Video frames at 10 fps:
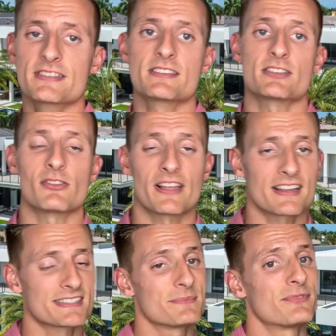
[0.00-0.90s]
So like
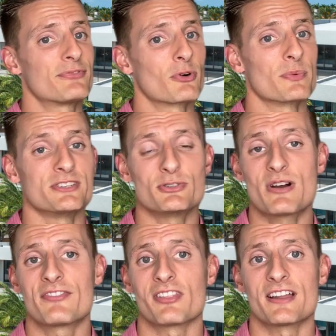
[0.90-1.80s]
I said before, we do
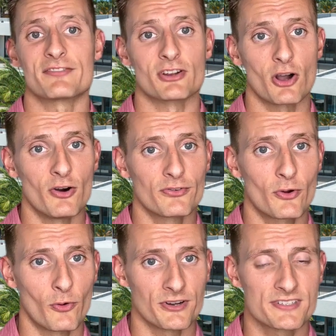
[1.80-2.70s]
have a lot of golf
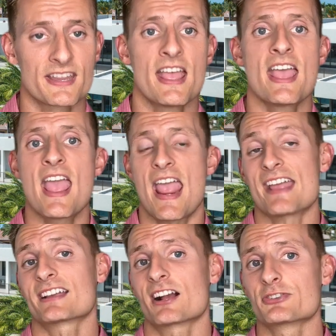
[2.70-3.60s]
course
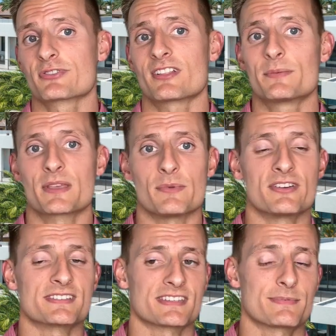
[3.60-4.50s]
and country club
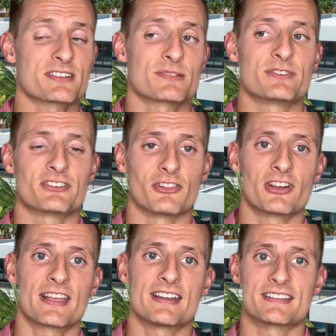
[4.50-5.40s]
communities, especially when you're
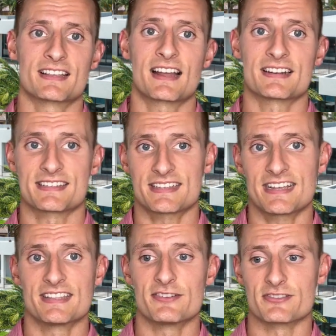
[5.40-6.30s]
looking and kind of
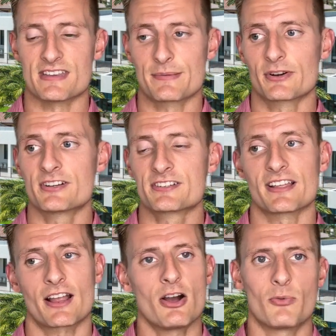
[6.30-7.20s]
seeing those neighborhoods. You're
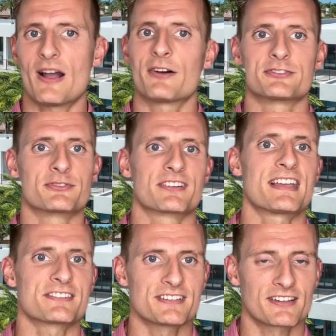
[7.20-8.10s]
like, oh wow,
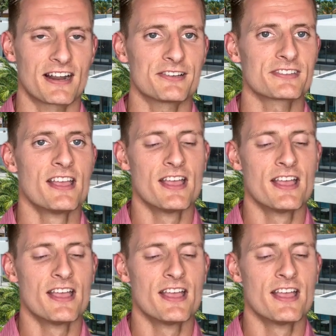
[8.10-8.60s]
$200,000 house.